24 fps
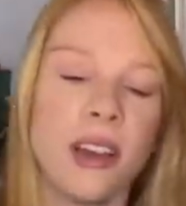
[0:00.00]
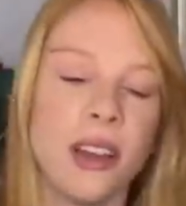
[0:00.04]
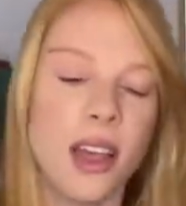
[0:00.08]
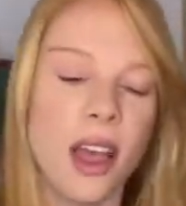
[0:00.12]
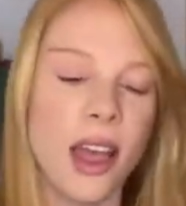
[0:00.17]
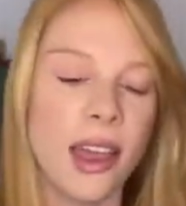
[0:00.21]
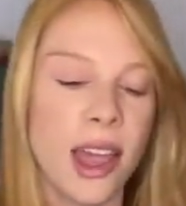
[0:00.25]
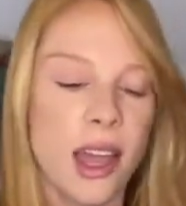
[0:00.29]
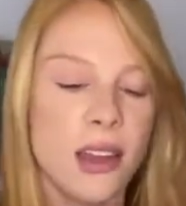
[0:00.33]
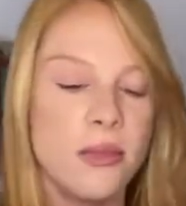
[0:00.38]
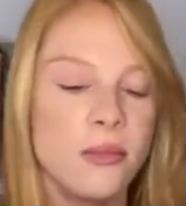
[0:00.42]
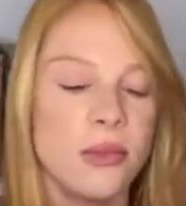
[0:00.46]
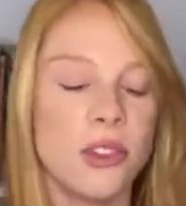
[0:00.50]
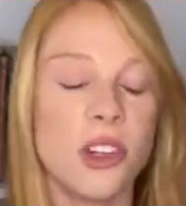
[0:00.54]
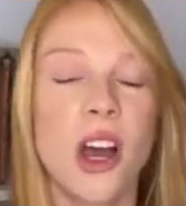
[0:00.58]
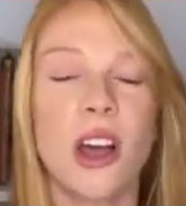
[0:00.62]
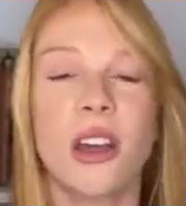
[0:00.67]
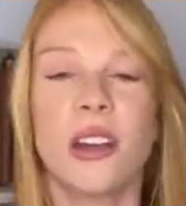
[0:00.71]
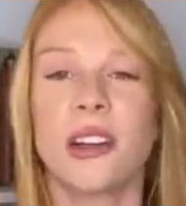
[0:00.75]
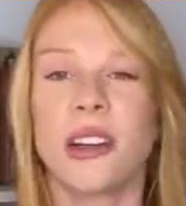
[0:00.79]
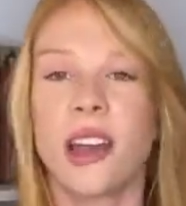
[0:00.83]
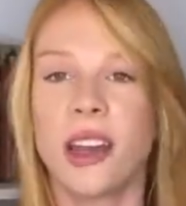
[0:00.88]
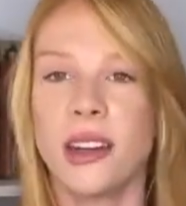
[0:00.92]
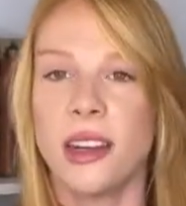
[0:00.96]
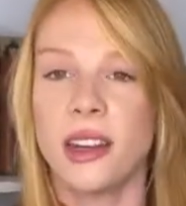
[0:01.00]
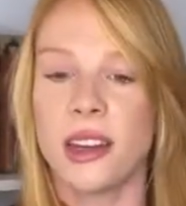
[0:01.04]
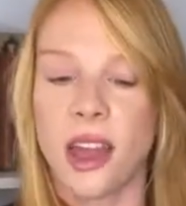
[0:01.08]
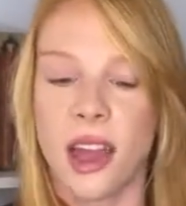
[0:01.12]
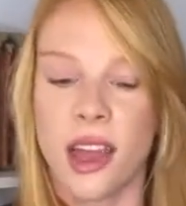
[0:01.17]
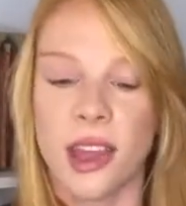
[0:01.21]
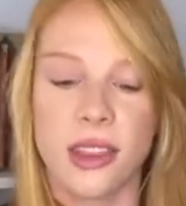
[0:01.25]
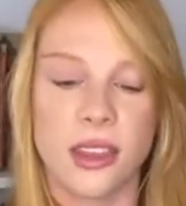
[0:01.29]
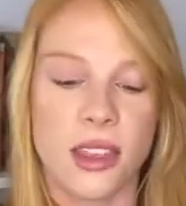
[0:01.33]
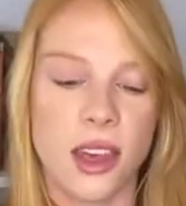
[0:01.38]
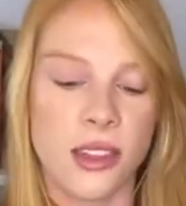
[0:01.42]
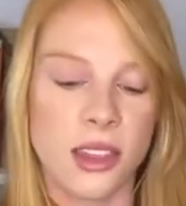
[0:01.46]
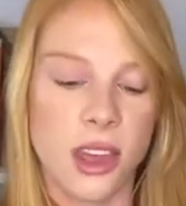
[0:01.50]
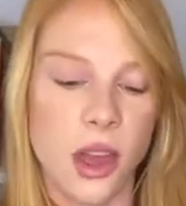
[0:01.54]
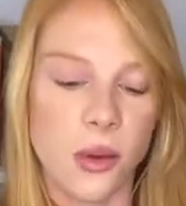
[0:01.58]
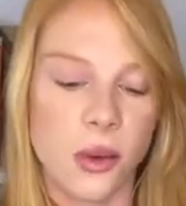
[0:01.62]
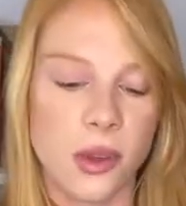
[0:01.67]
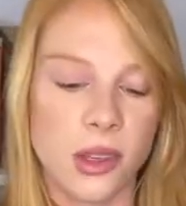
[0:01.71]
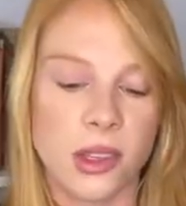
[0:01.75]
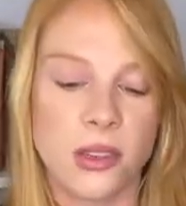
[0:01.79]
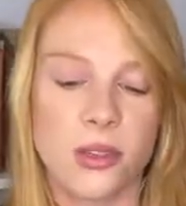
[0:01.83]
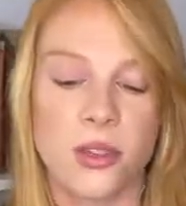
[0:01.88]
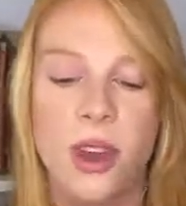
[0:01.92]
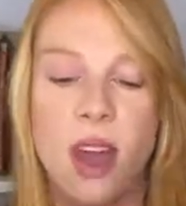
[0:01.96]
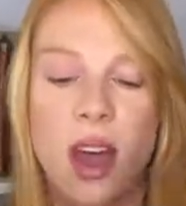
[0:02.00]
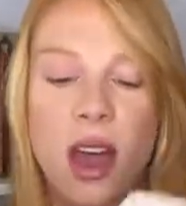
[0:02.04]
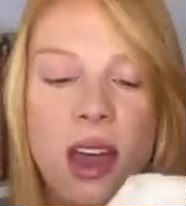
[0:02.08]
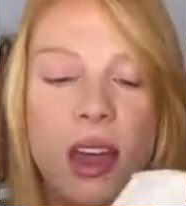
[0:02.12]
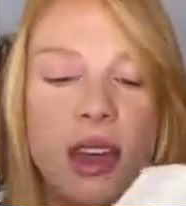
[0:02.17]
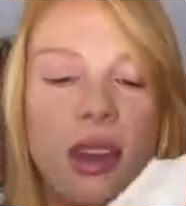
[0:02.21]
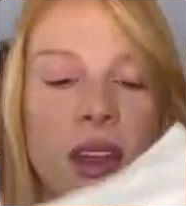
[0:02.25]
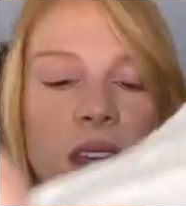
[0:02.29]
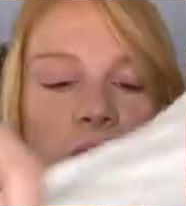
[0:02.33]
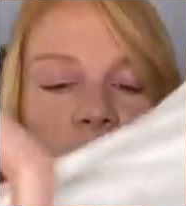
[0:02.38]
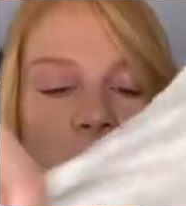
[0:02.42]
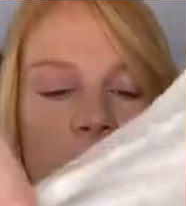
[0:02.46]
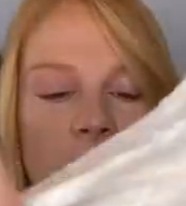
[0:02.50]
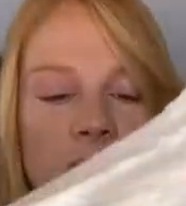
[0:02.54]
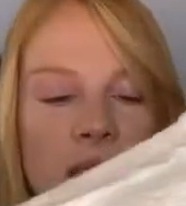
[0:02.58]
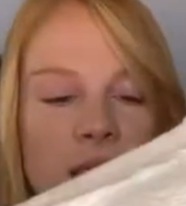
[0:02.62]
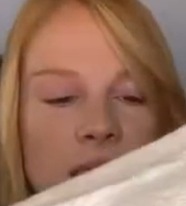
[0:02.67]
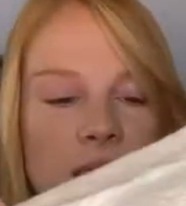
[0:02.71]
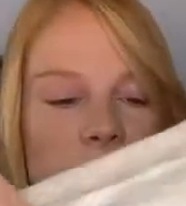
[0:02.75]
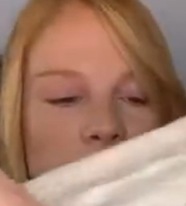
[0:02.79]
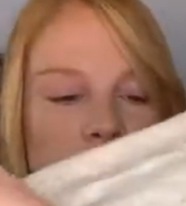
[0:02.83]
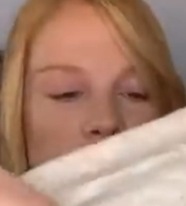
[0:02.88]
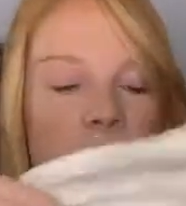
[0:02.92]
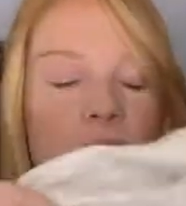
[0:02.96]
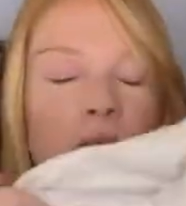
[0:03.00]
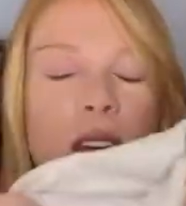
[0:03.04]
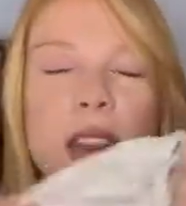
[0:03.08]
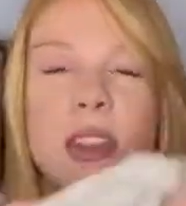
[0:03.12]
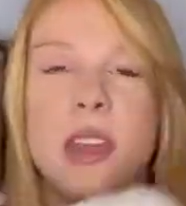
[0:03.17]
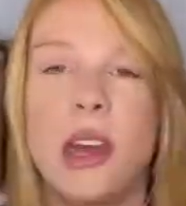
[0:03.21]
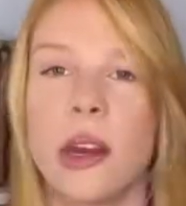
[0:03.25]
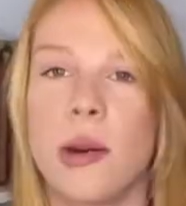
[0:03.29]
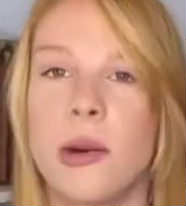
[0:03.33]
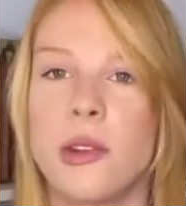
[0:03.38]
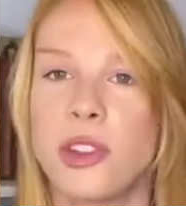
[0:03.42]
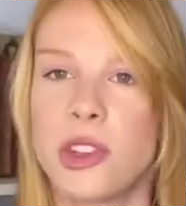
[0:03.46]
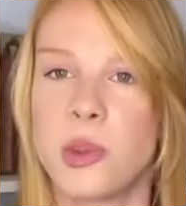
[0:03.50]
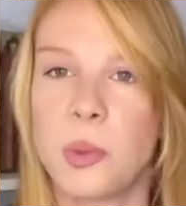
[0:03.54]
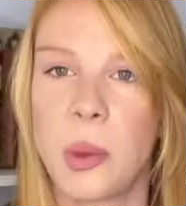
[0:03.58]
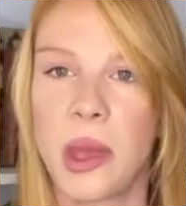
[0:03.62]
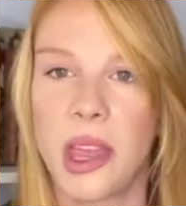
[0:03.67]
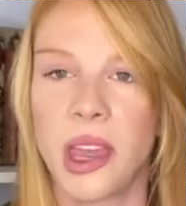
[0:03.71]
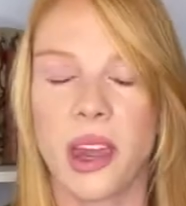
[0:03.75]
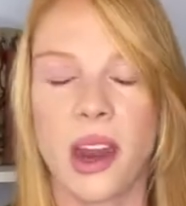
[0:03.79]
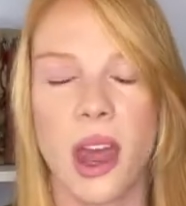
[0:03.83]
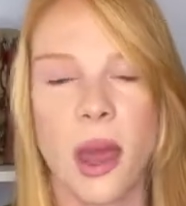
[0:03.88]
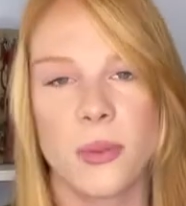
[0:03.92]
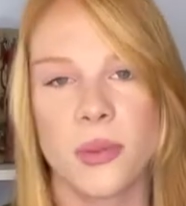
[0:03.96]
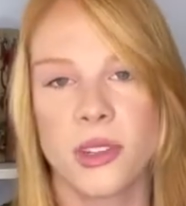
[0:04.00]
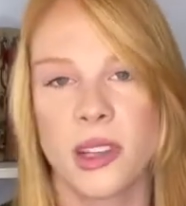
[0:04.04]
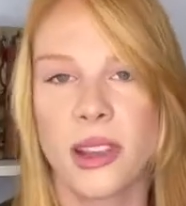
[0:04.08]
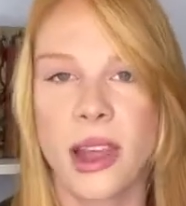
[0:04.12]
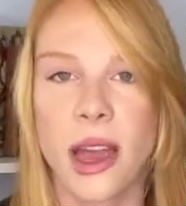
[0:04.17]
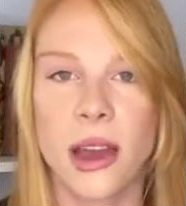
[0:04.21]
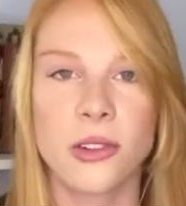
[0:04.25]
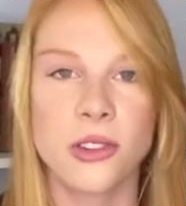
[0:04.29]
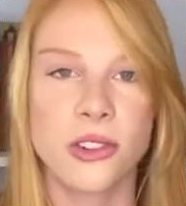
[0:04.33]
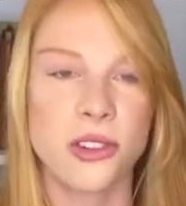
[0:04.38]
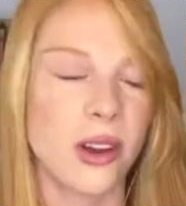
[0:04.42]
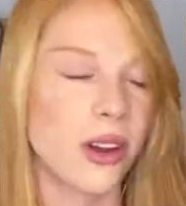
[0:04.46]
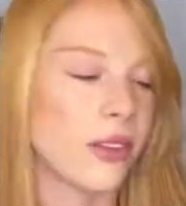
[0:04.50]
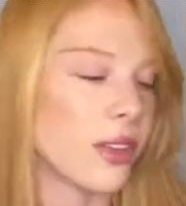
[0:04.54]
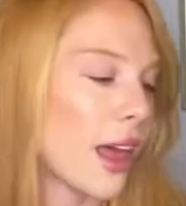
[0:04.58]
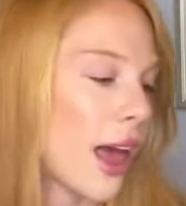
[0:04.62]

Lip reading: again, $1.99, thought that was fun and thought I would just pick it up to lounge around the